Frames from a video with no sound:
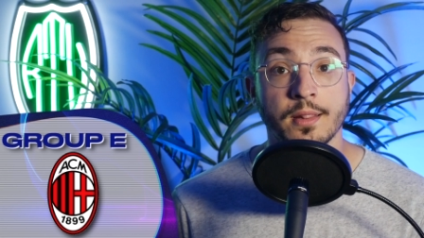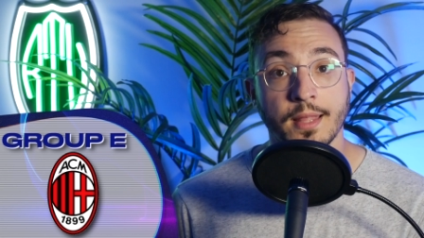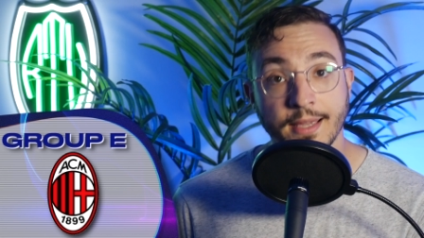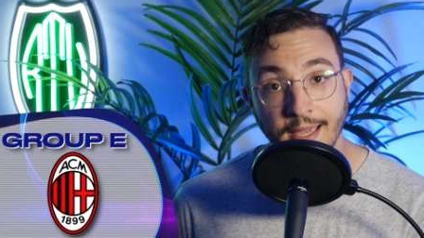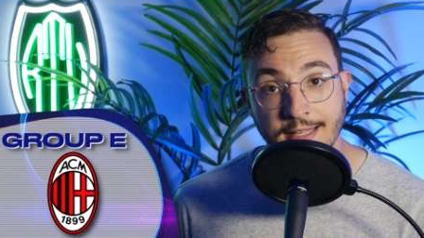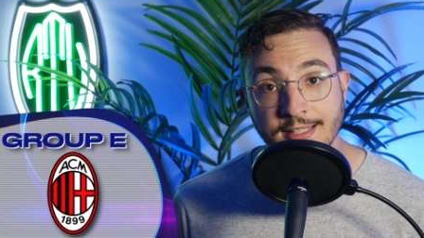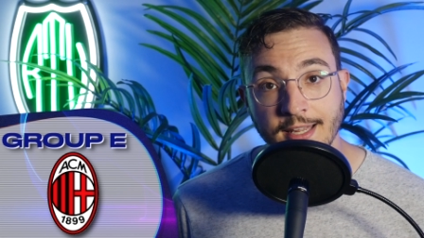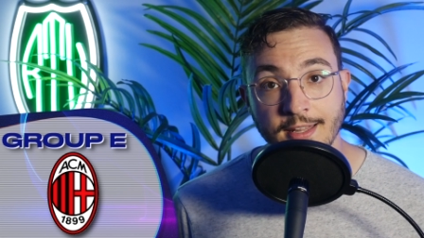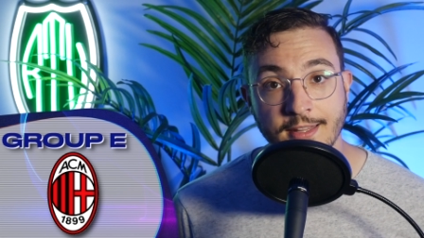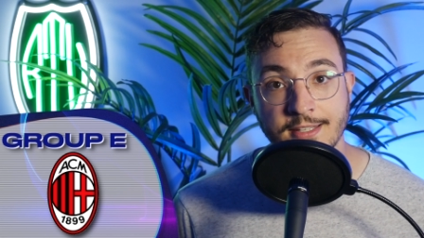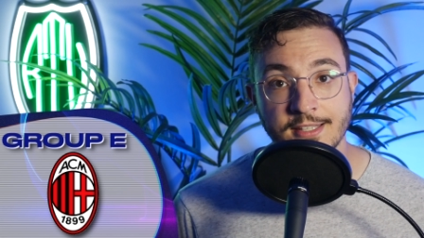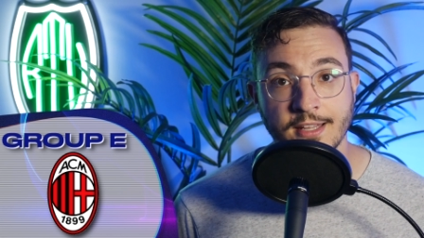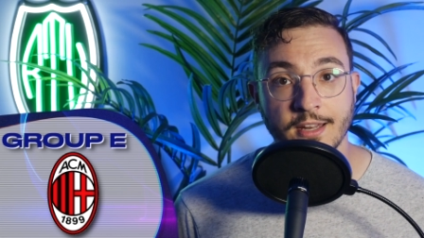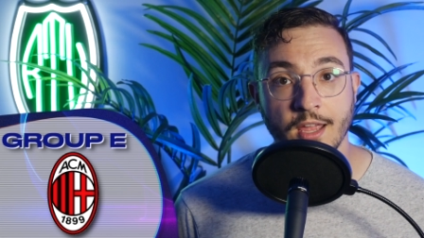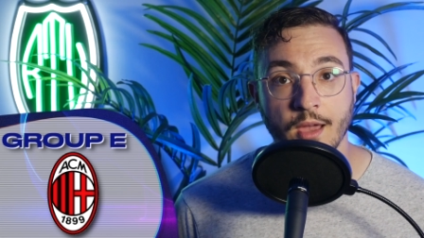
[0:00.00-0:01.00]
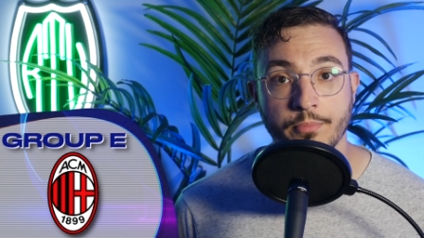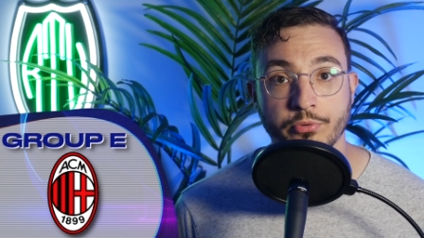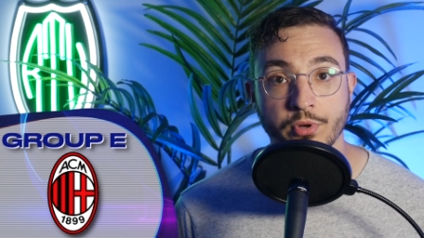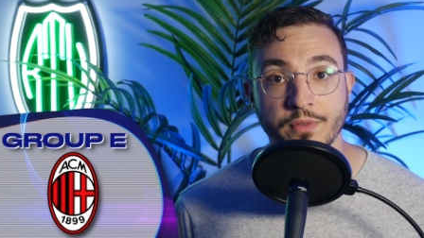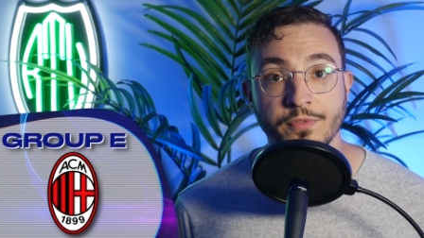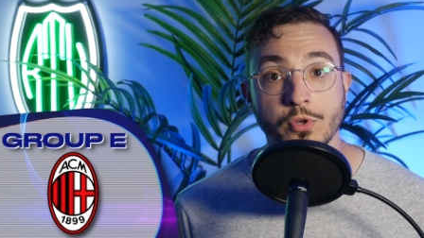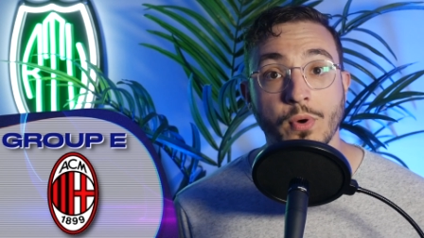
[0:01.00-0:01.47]
Like I said in the Serie A
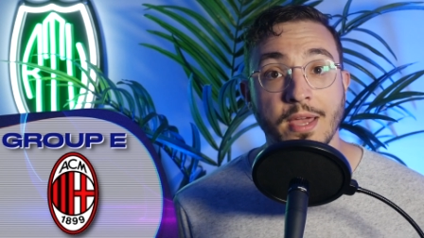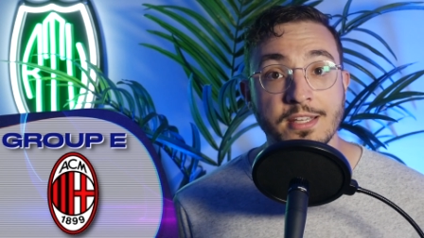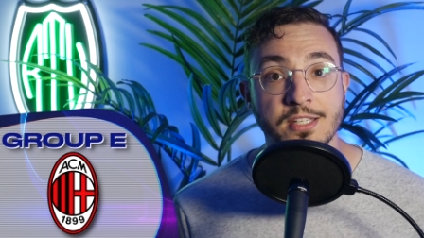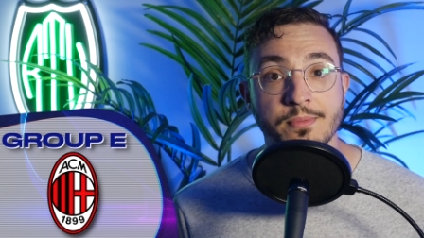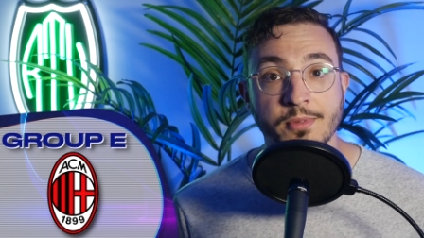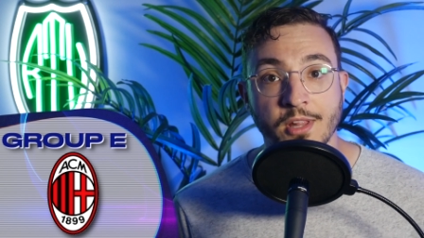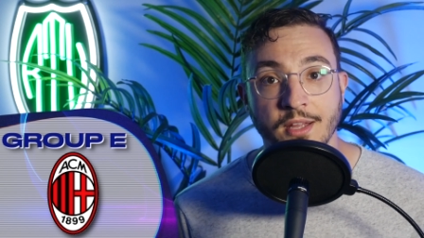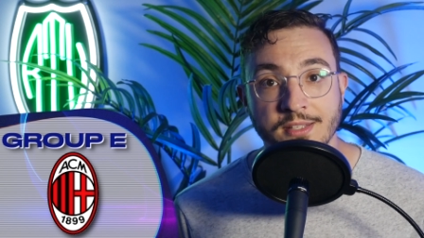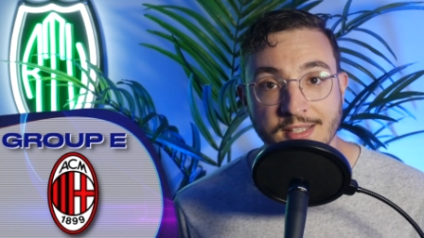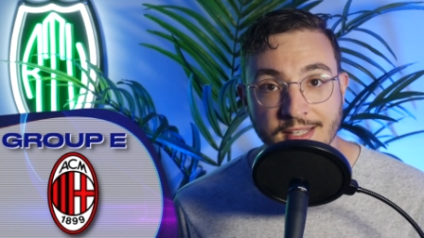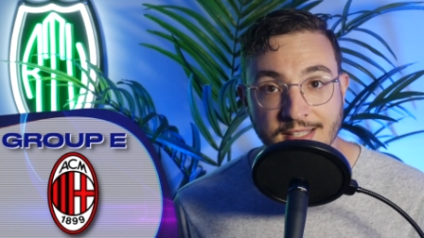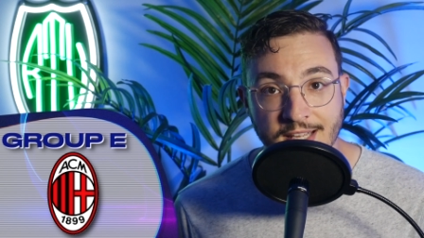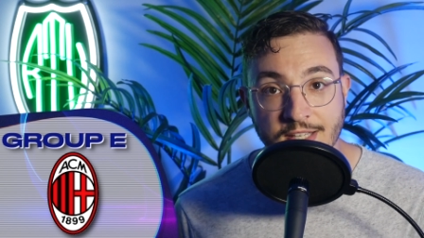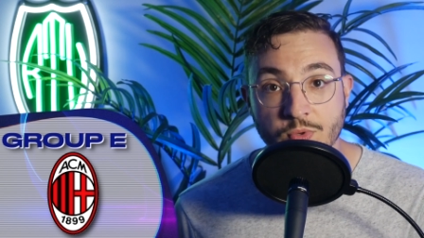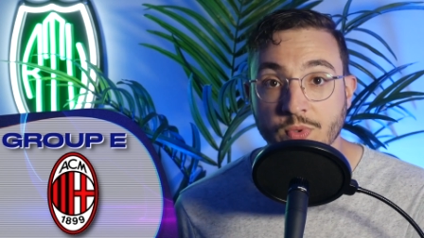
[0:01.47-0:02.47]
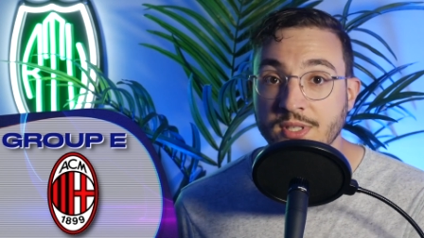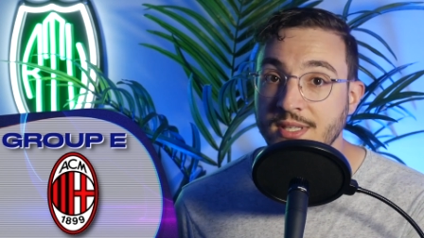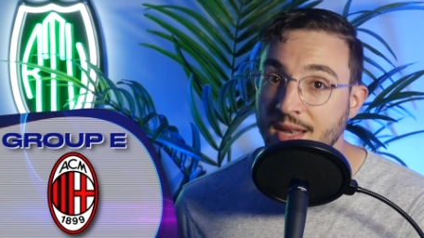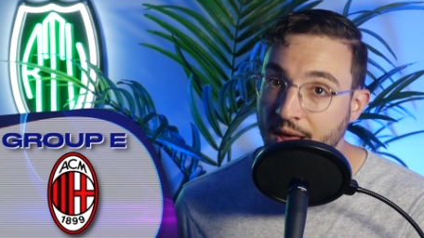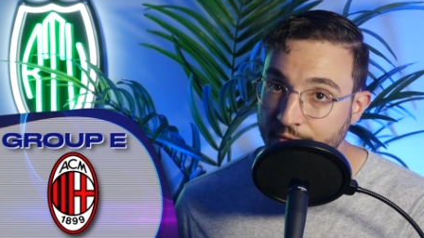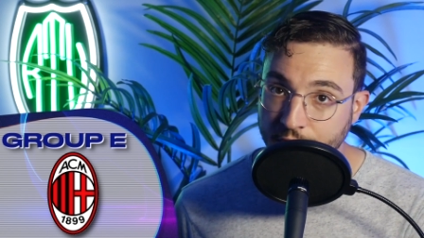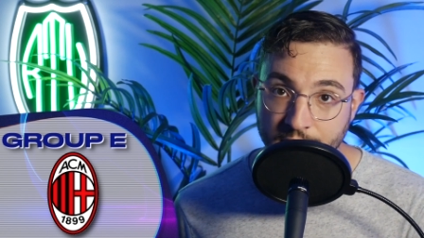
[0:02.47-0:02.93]
preview, AC Milan's success was
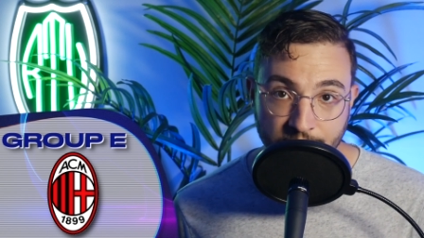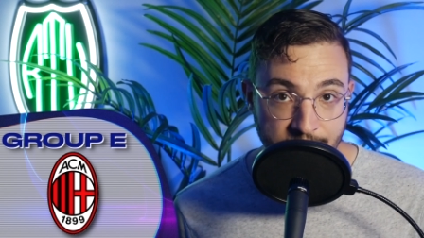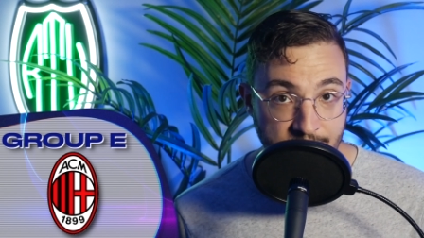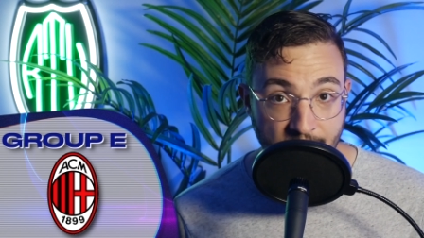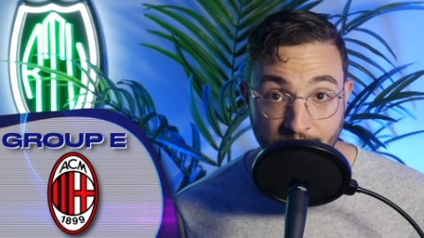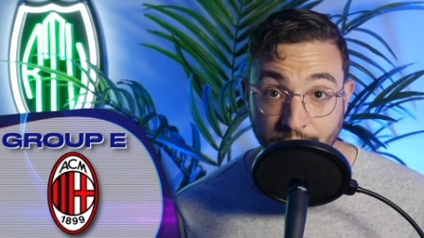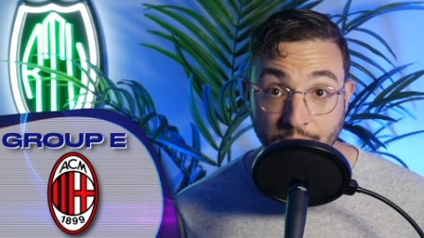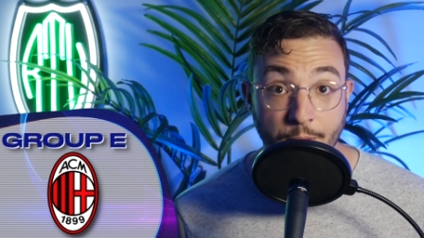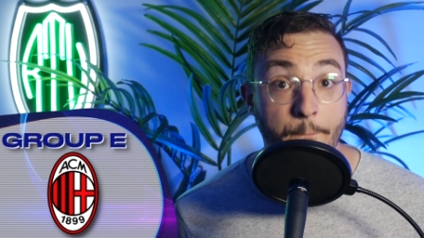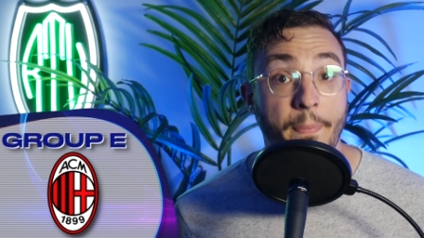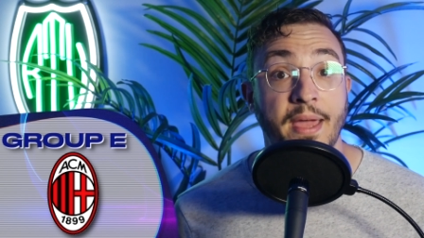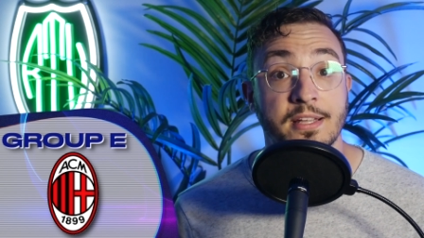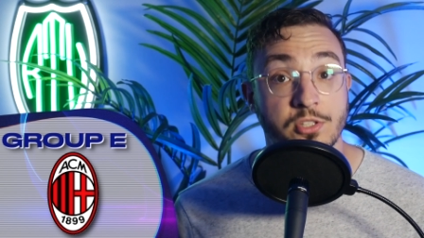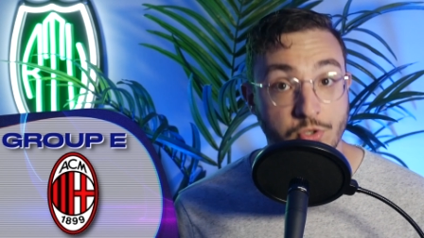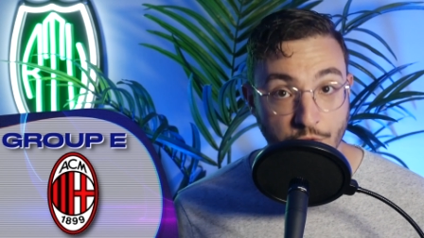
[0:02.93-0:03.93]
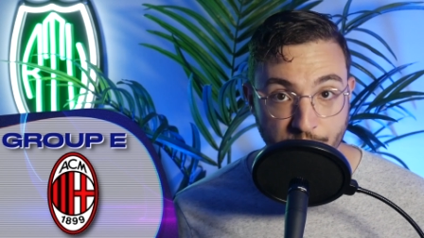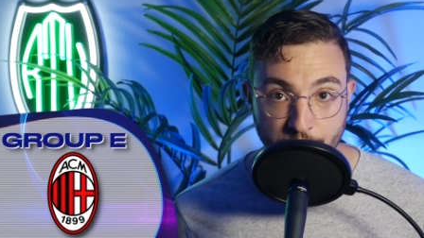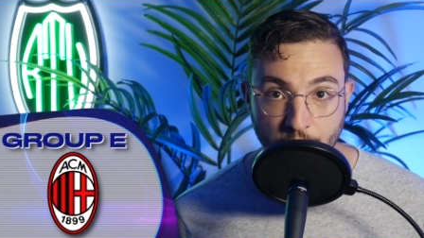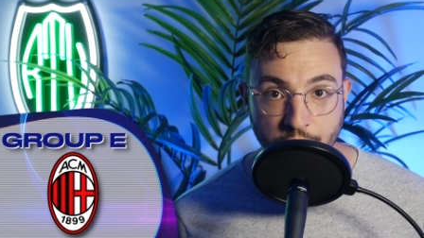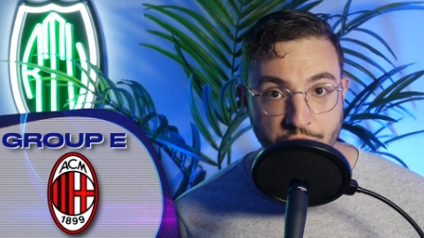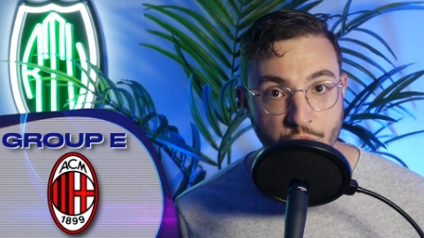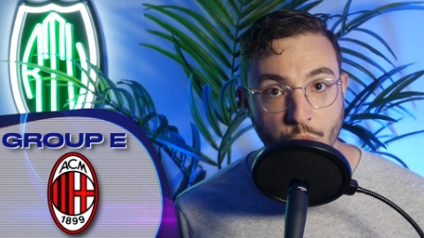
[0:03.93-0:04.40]
never down to having the best
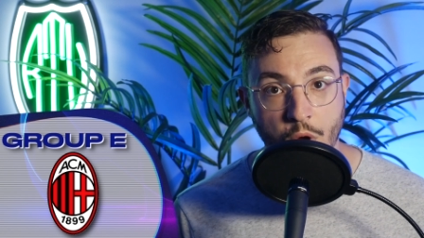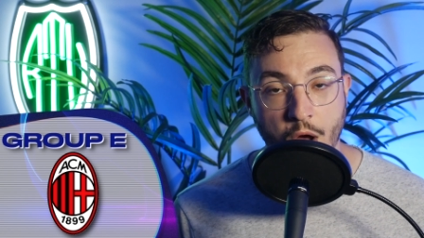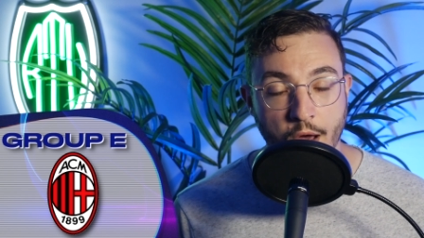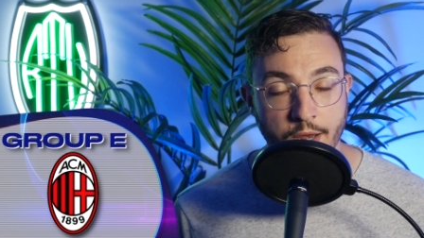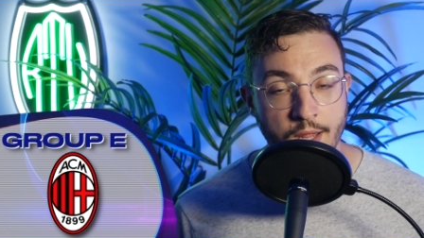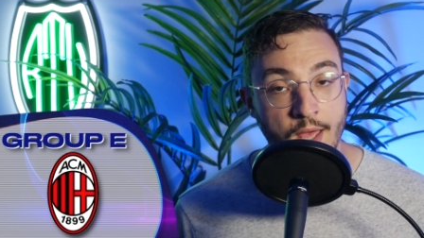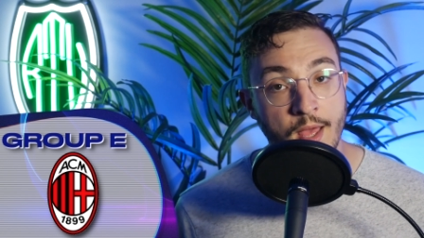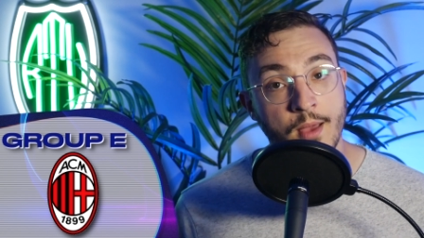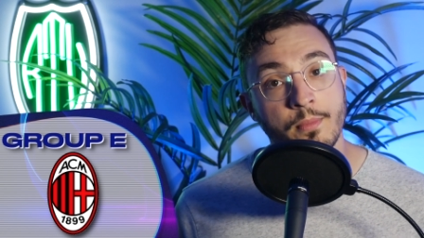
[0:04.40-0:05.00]
overall squad,